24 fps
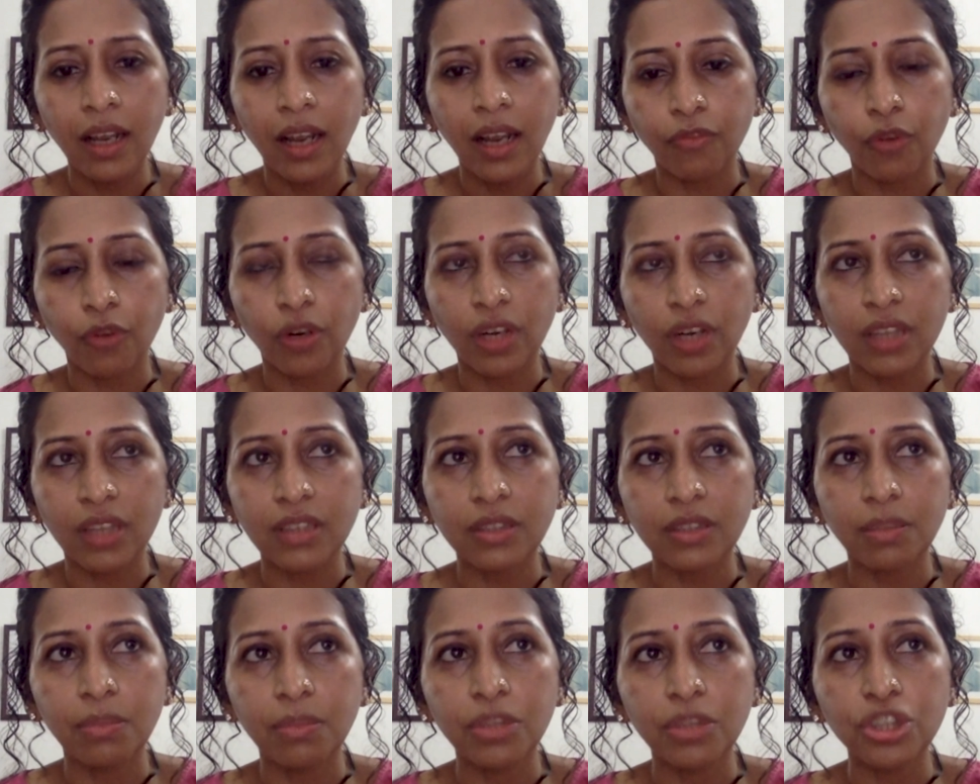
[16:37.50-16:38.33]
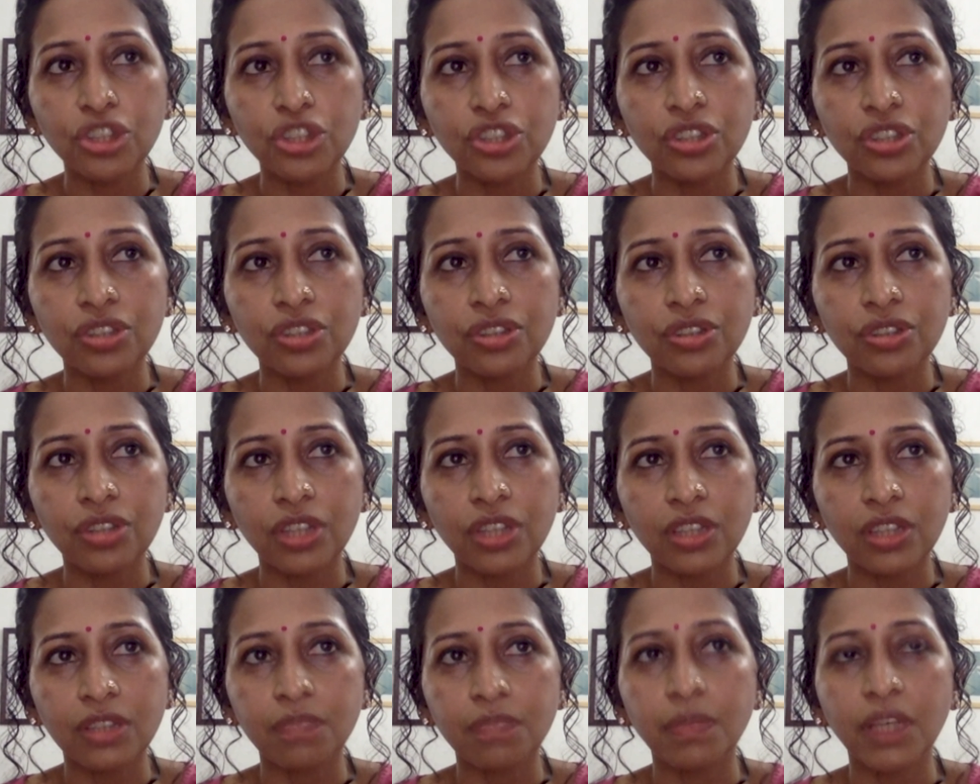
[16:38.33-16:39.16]
For us, the mission
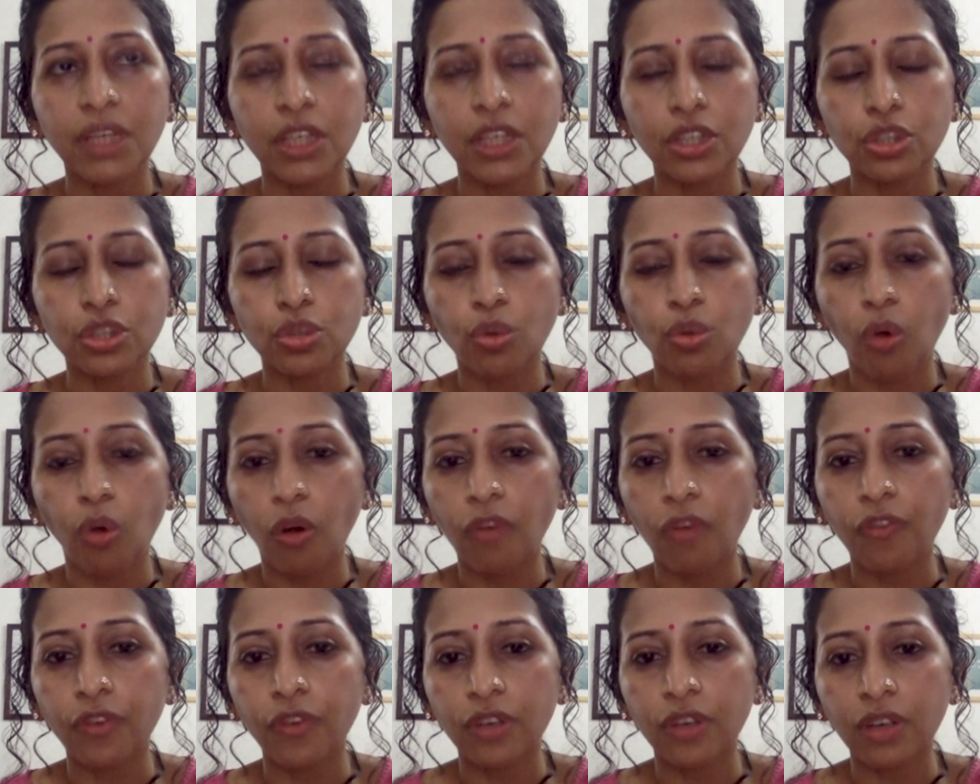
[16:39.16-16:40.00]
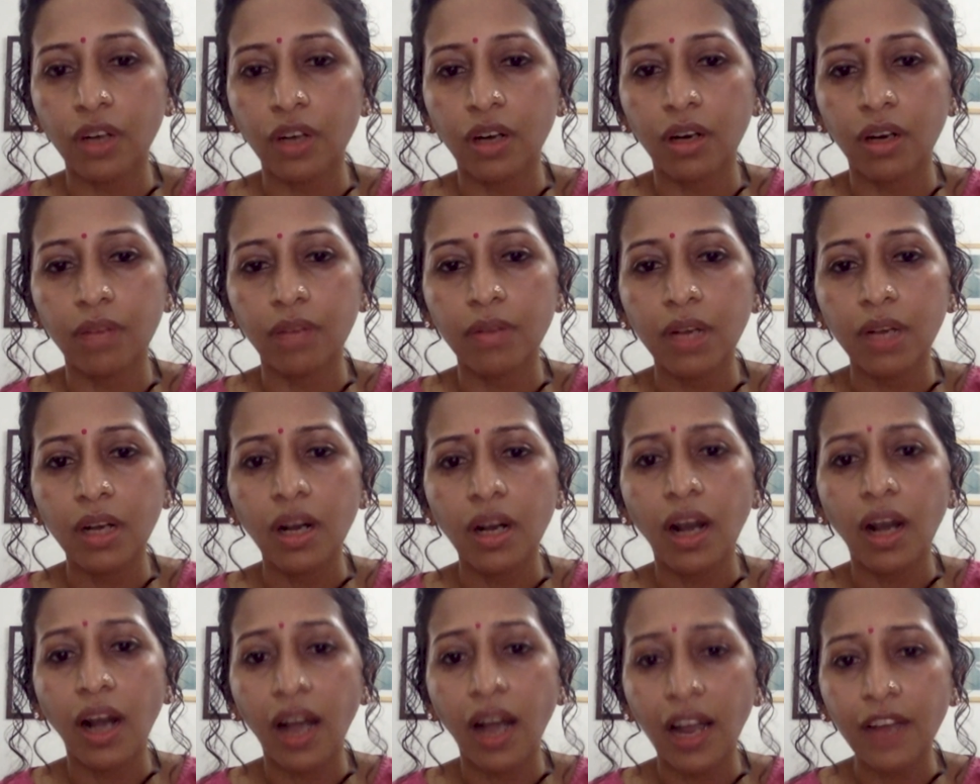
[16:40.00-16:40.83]
is being to offer a
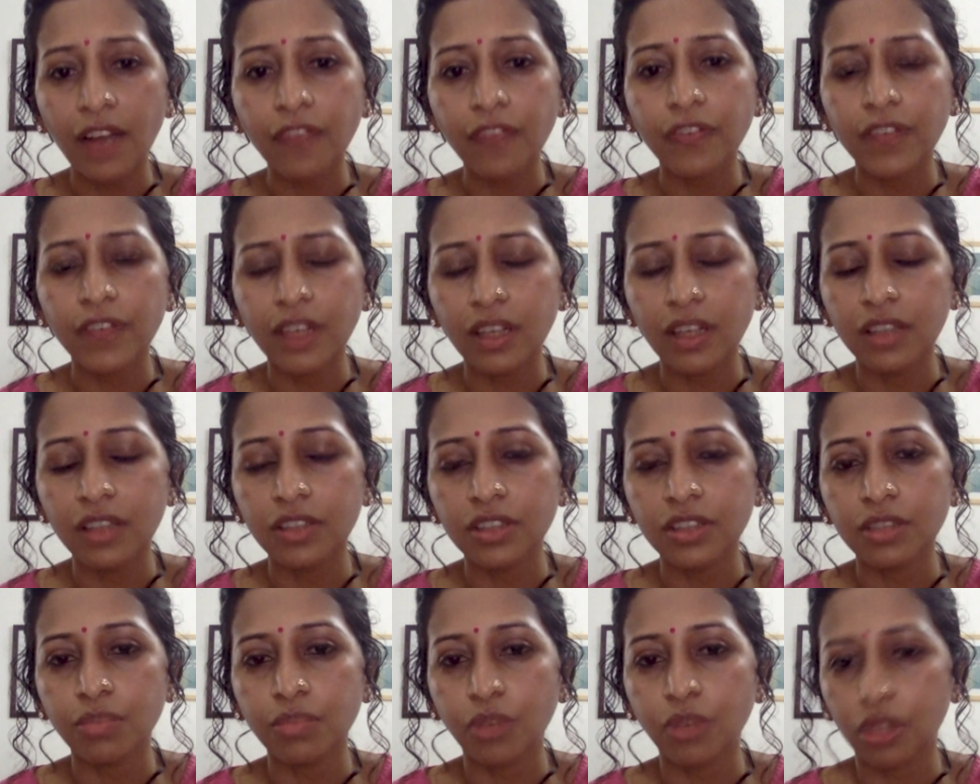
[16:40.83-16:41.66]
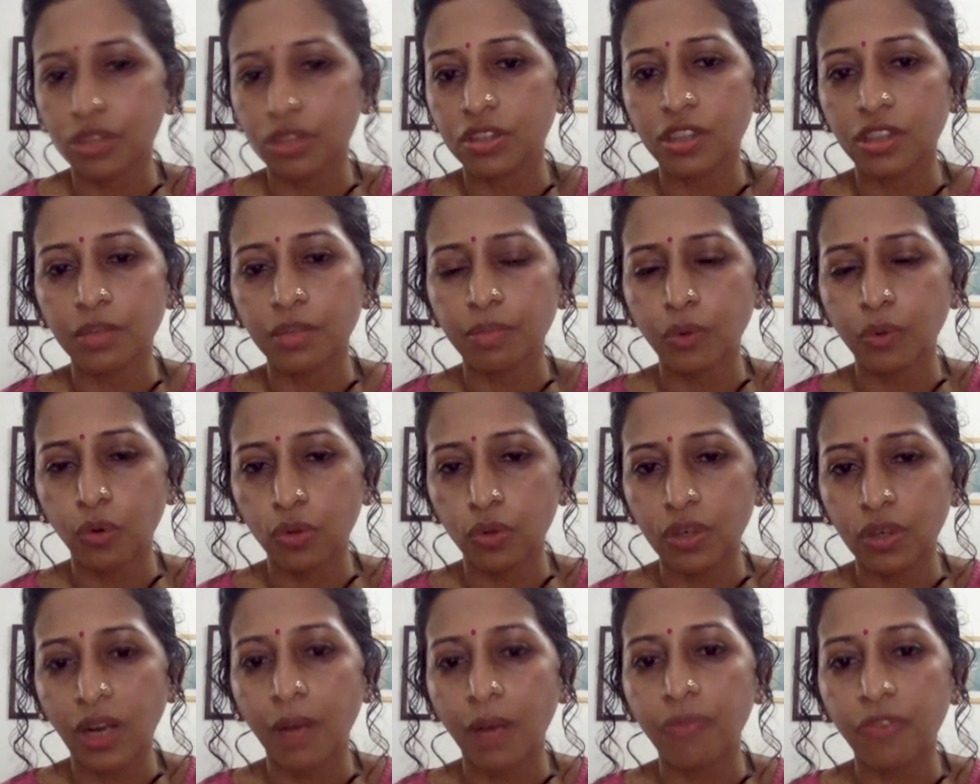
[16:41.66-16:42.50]
high fidelity Montessori
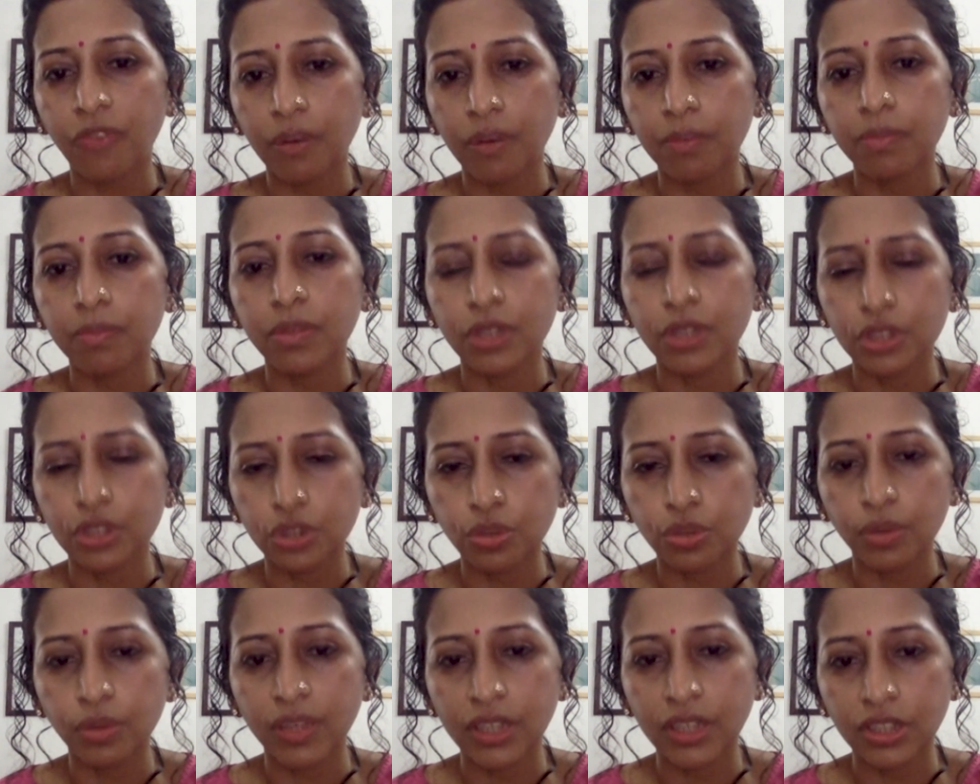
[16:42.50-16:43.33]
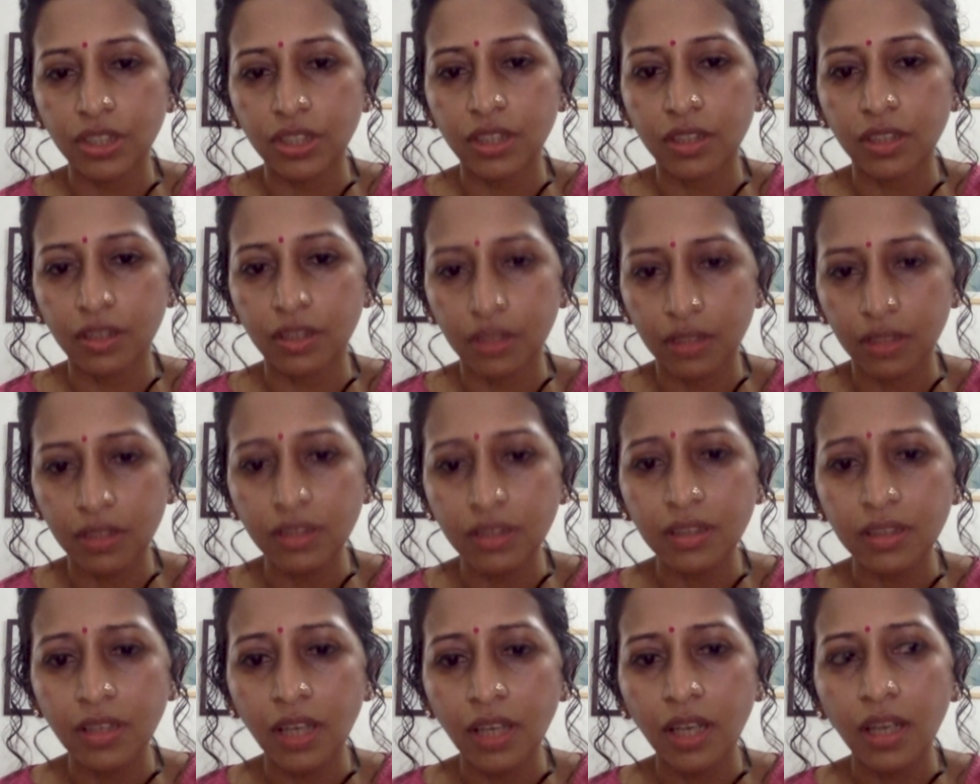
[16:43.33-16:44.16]
program from birth to 18
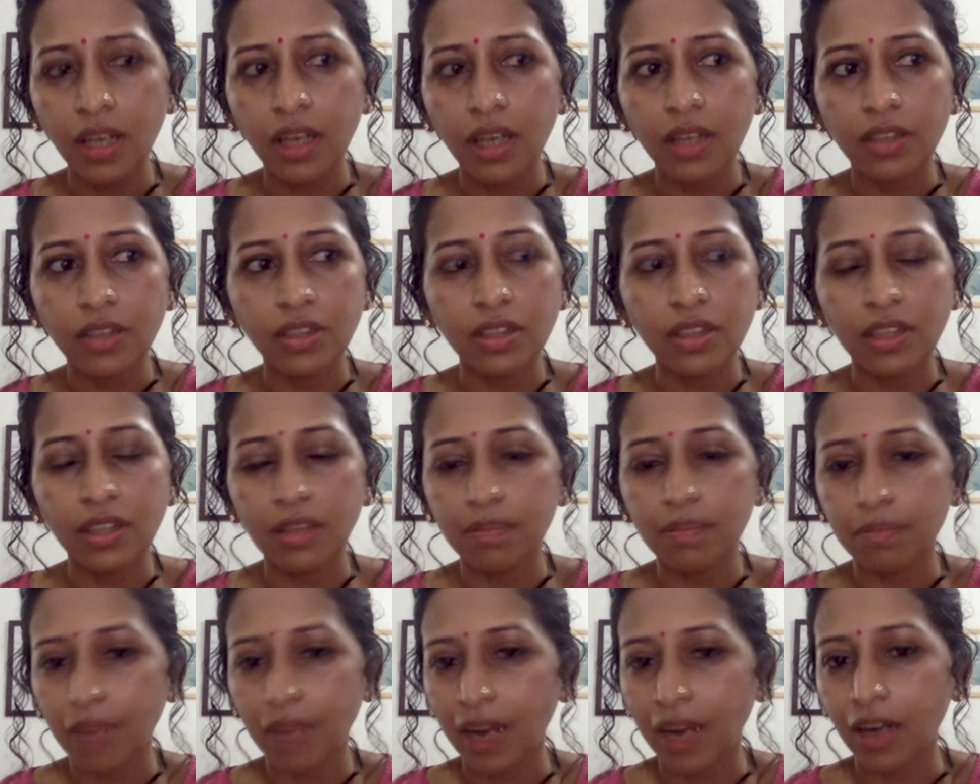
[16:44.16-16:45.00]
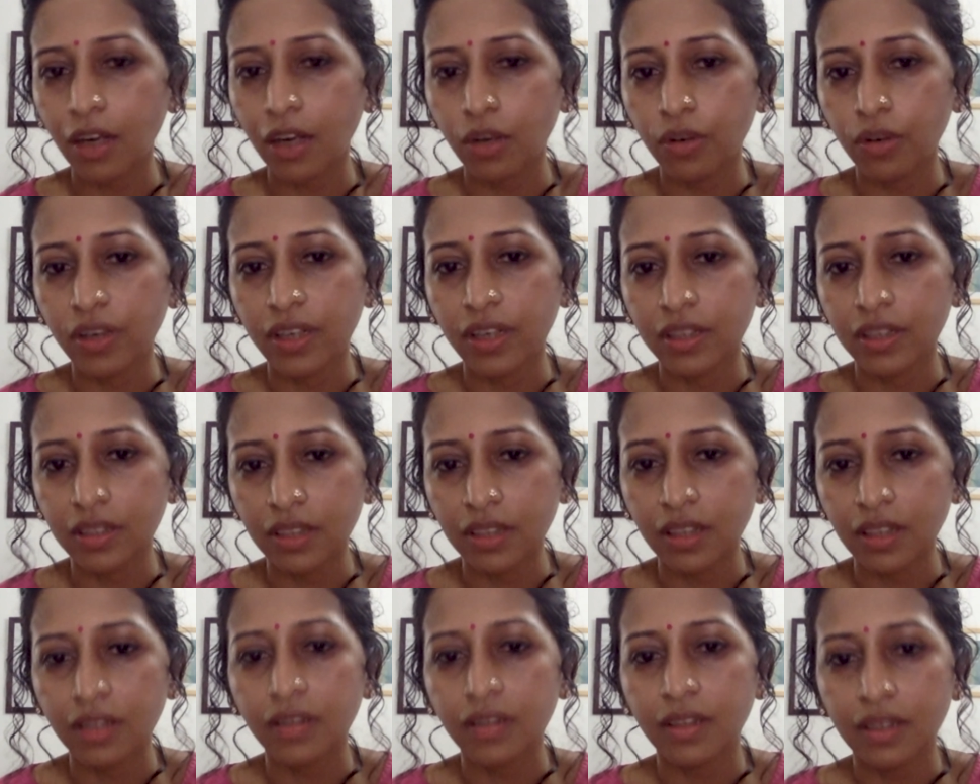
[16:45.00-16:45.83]
years here in Bangalore,
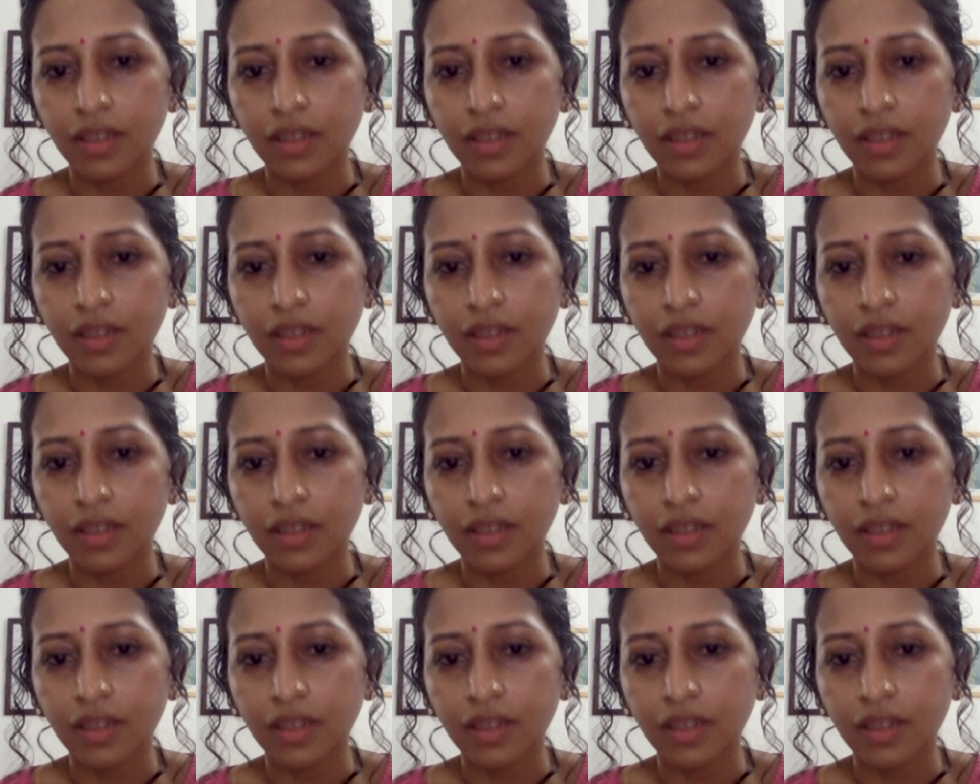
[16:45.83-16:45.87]
India.